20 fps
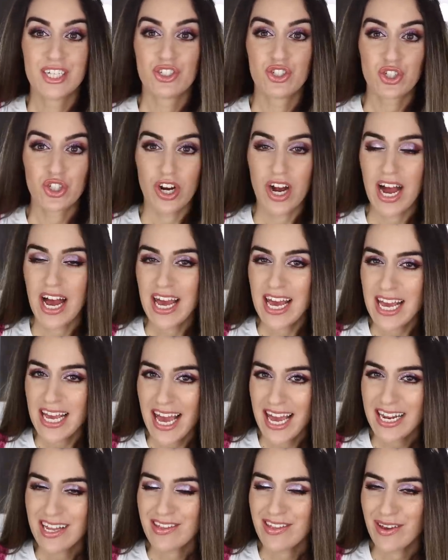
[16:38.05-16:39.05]
trying
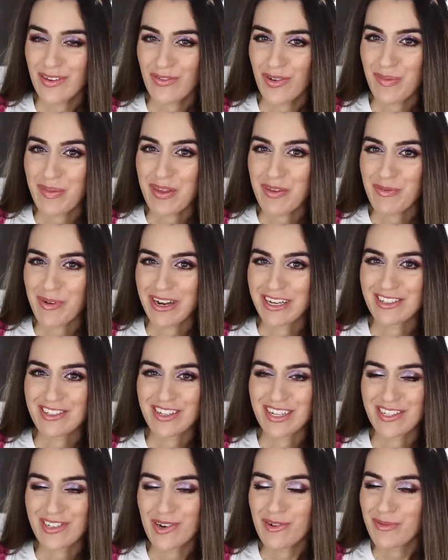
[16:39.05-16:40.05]
anything from this brand,
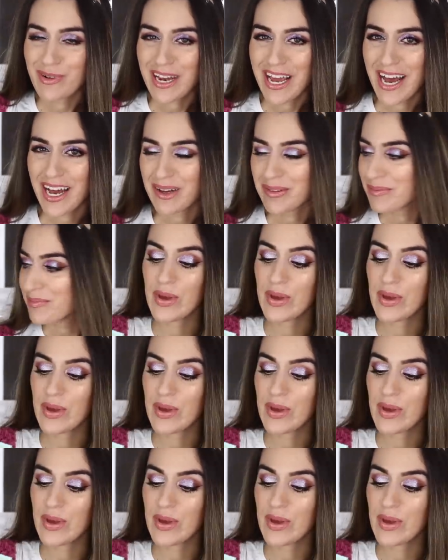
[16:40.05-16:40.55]
so let's open it up.